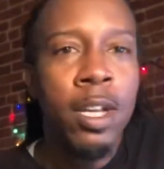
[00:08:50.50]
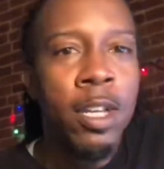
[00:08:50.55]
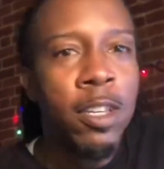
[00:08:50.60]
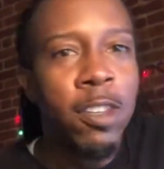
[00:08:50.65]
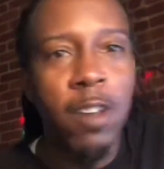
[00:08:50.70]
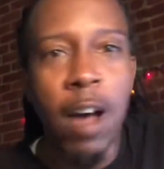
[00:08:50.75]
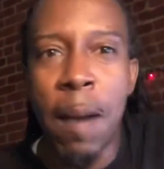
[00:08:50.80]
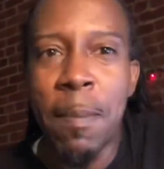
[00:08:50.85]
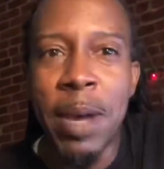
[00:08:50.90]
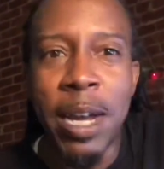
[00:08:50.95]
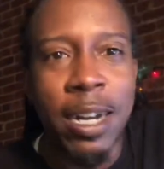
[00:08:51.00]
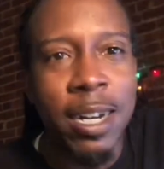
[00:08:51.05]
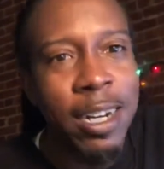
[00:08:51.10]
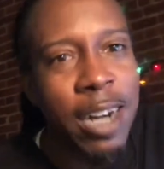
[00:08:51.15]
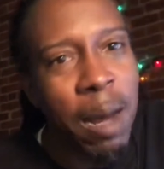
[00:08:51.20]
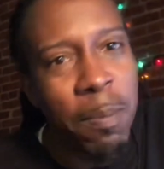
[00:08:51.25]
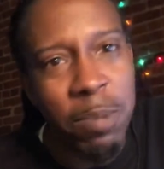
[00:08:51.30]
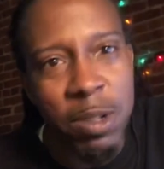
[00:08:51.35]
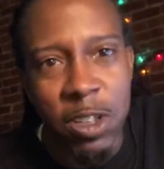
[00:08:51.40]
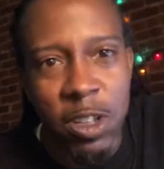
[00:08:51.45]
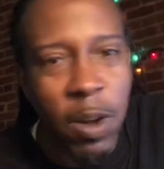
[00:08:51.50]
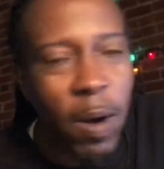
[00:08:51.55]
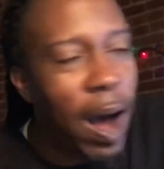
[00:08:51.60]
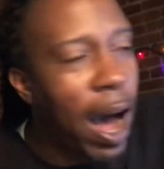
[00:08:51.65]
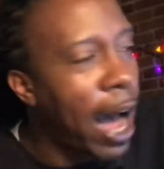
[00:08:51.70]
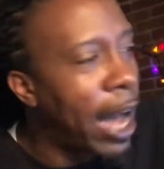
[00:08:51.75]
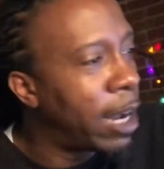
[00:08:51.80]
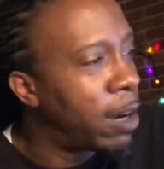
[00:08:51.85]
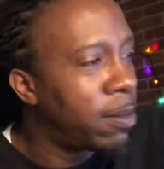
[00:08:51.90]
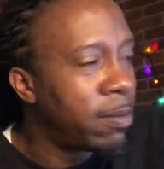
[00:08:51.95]
So I'm in Columbus,
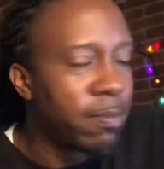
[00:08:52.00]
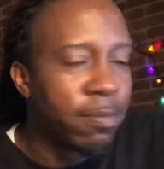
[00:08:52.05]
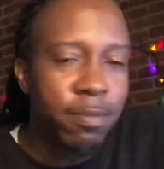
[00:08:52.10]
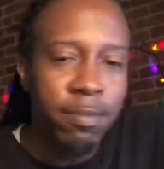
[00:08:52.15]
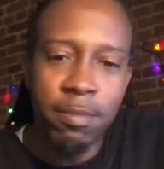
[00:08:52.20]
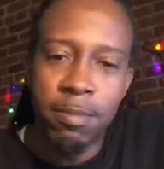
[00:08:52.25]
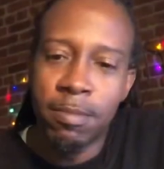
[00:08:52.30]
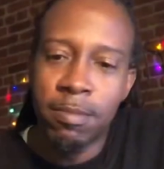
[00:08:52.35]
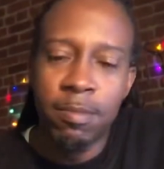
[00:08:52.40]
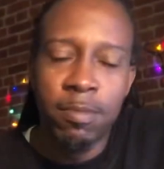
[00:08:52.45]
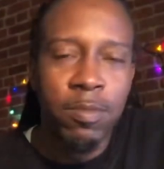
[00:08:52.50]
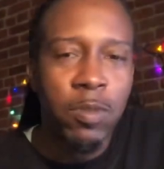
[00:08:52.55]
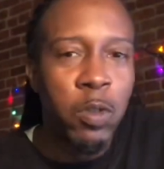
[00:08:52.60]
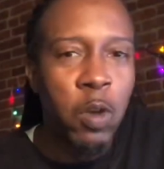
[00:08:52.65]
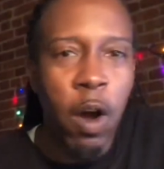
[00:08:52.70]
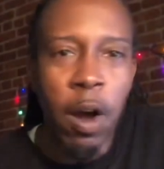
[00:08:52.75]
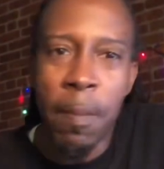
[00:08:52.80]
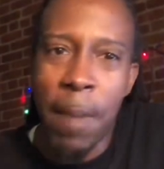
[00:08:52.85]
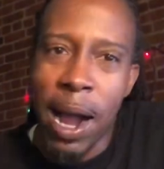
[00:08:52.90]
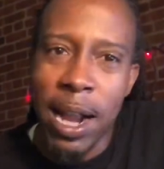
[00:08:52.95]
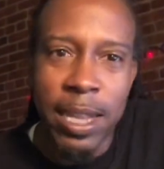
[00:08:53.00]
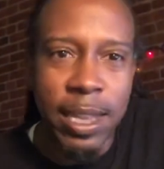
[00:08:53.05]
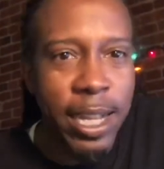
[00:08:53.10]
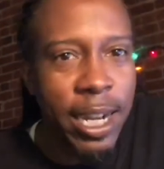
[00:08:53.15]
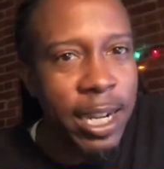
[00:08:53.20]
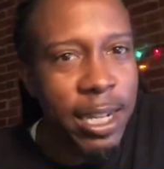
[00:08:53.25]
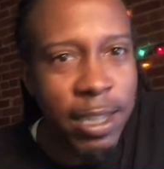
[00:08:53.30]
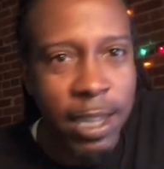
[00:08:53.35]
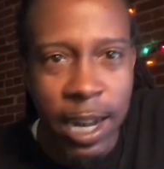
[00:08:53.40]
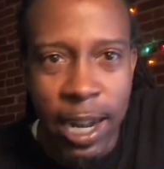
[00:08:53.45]
Ohio, doing my
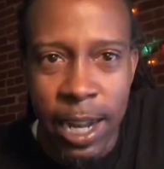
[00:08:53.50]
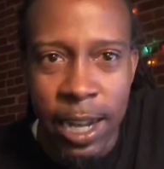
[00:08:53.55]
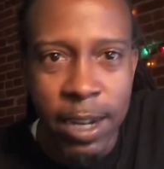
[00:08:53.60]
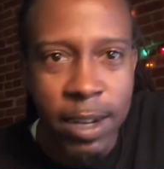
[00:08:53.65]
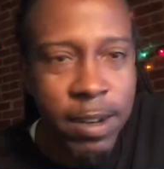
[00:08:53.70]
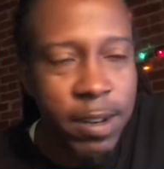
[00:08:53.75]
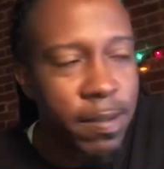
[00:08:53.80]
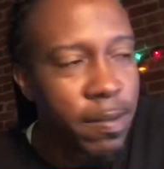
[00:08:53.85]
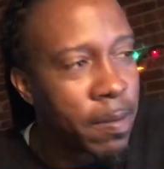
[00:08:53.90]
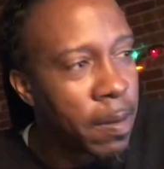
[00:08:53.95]
thing.